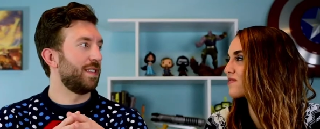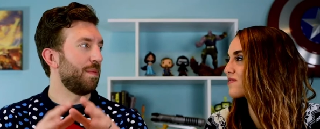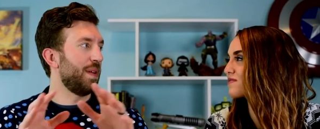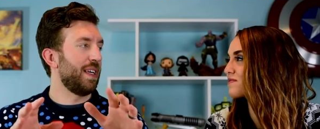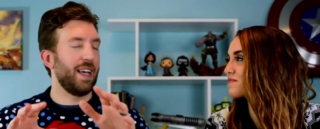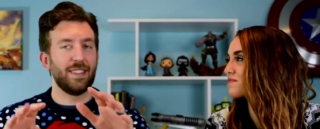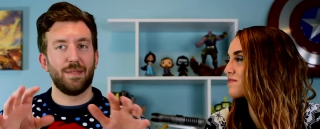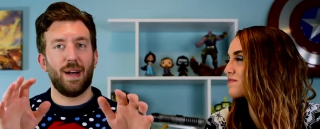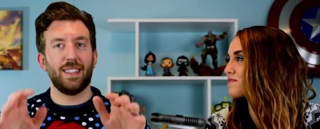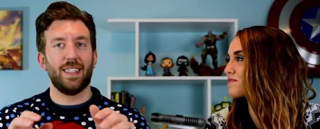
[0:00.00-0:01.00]
Speaker 1: It's completely
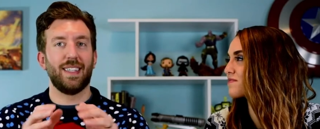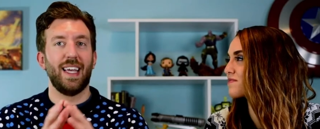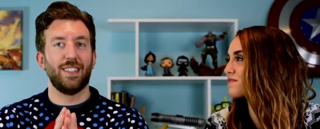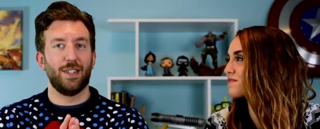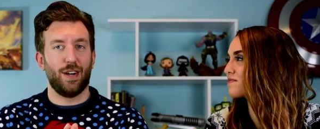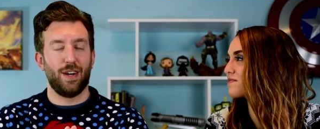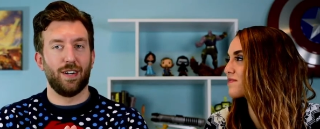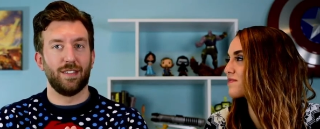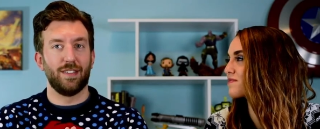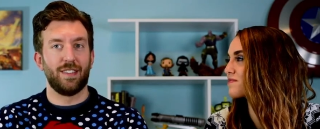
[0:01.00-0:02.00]
customized as his and
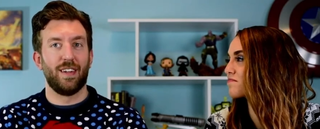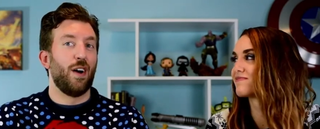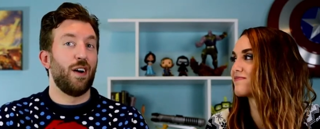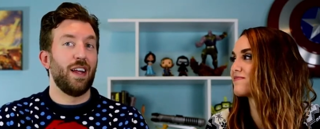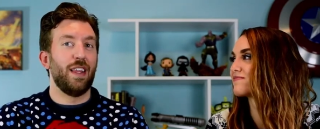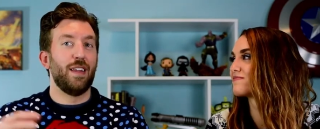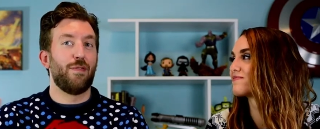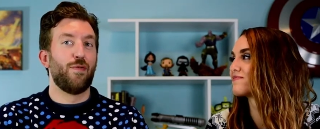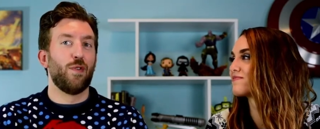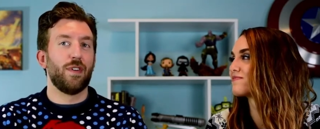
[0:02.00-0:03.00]
hers. All right, and then
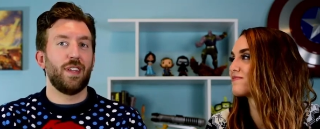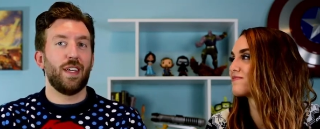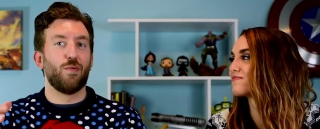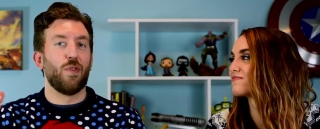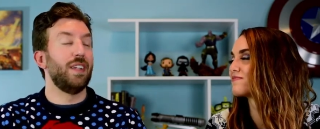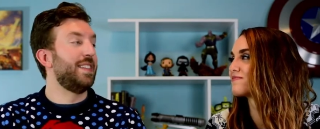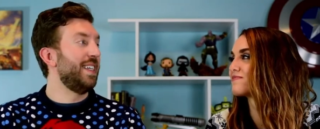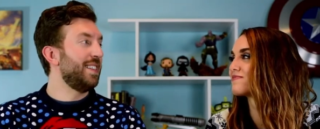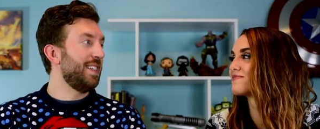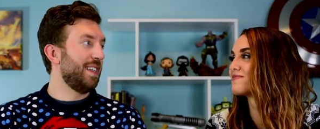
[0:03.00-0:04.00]
for the Run
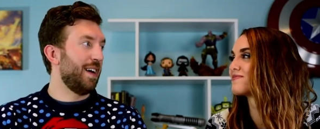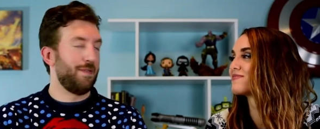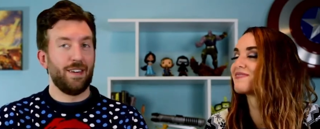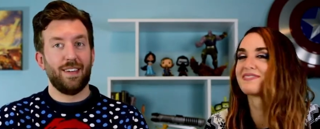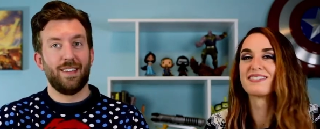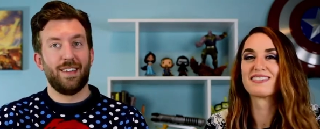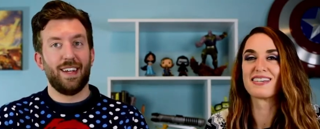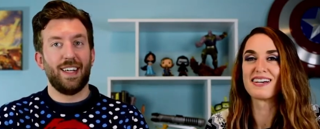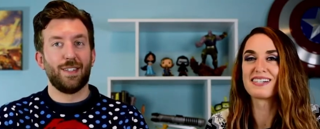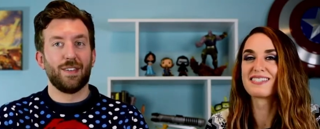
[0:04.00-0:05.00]
Disney lover
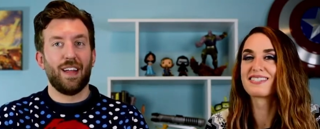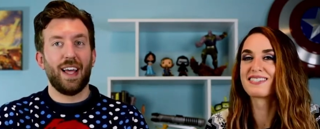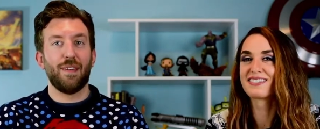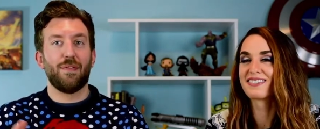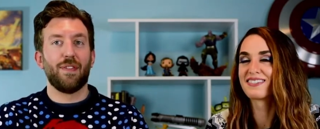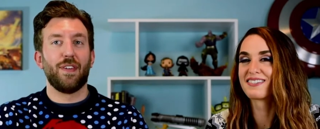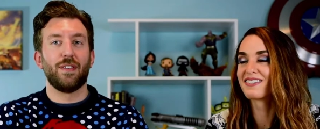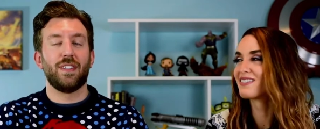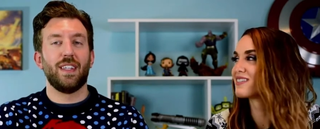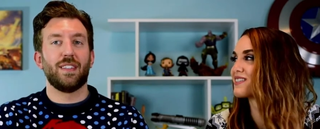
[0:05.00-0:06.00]
in your life,
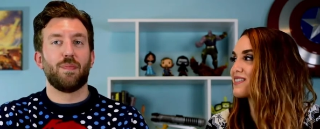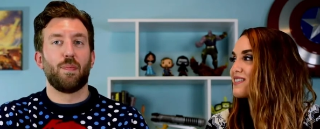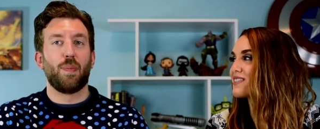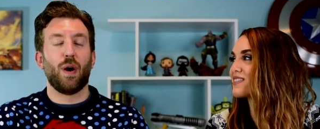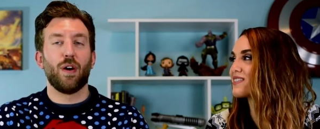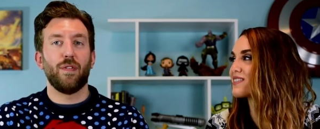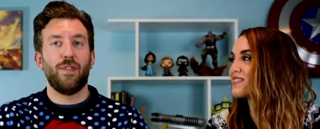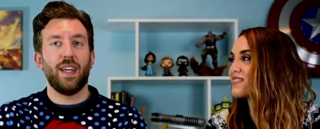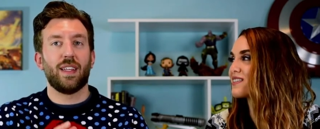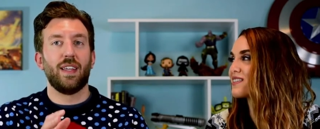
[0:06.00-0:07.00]
there's this
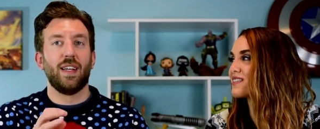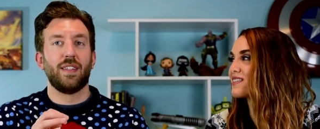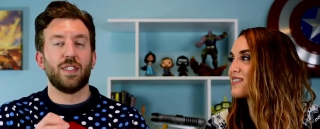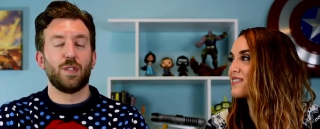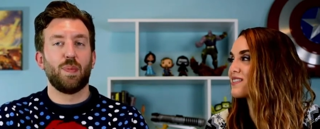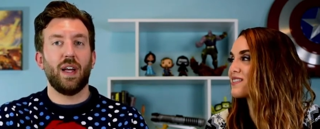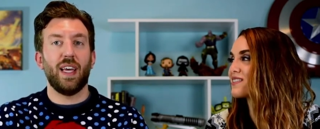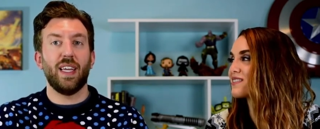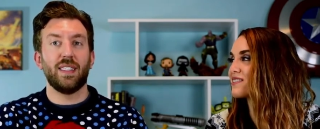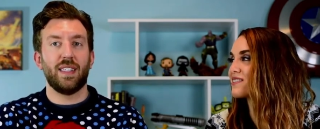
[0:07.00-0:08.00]
perfect
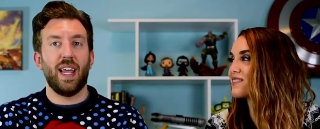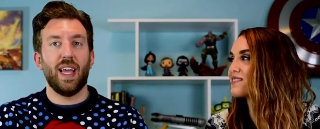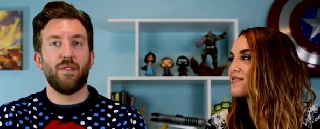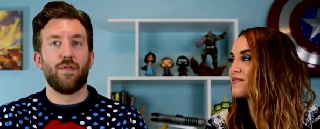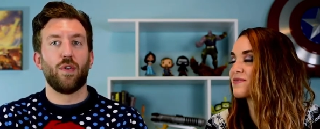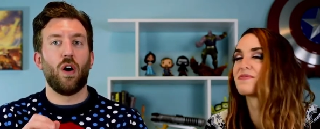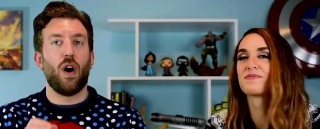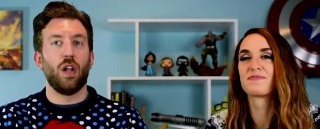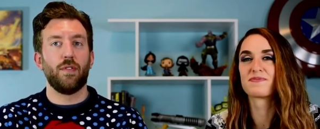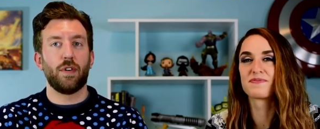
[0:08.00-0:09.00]
display stand for all of